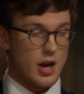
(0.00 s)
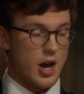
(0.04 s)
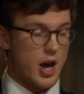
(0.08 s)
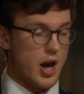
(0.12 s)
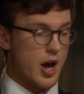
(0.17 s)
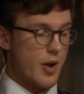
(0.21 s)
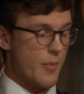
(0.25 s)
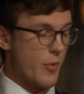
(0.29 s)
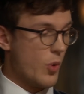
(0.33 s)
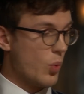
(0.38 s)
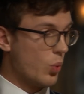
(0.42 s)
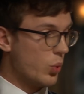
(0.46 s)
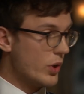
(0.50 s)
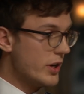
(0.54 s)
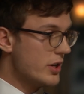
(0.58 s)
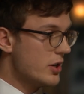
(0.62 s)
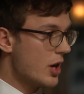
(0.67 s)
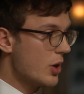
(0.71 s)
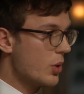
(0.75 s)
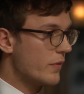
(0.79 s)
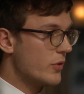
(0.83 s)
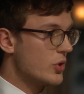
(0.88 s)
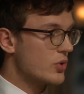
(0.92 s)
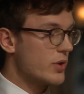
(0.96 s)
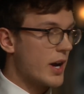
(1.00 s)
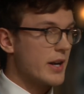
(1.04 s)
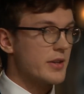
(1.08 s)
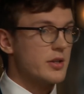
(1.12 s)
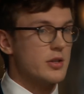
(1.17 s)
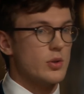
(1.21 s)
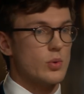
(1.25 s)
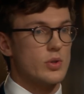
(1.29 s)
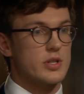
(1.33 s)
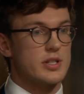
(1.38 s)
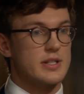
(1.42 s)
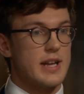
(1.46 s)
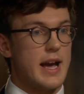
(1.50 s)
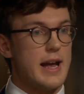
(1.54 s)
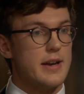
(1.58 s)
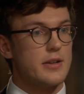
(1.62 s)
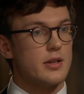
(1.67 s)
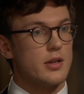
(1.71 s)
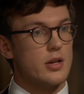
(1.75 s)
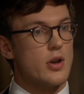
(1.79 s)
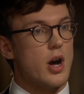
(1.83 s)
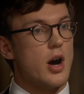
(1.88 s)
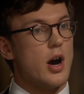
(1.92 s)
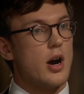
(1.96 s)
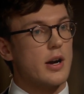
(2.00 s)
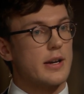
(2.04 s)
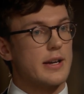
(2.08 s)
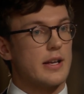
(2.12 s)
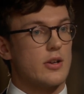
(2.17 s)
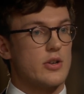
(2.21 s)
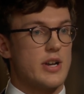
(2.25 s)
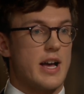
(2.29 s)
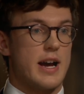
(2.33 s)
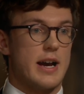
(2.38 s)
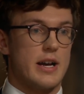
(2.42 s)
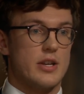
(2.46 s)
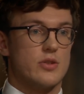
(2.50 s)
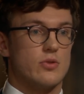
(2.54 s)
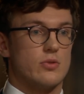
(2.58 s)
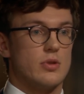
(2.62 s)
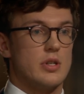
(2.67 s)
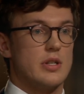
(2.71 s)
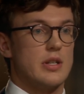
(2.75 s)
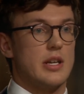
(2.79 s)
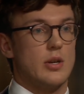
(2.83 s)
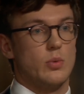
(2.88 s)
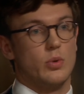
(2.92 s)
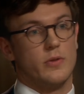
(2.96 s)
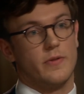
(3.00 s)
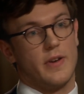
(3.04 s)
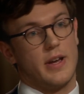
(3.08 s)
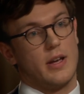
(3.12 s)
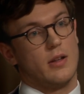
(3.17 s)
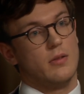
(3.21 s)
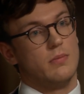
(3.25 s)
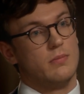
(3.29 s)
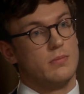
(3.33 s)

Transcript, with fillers: Um, we know if we tried to do a standalone art gallery in a high street, it would fail.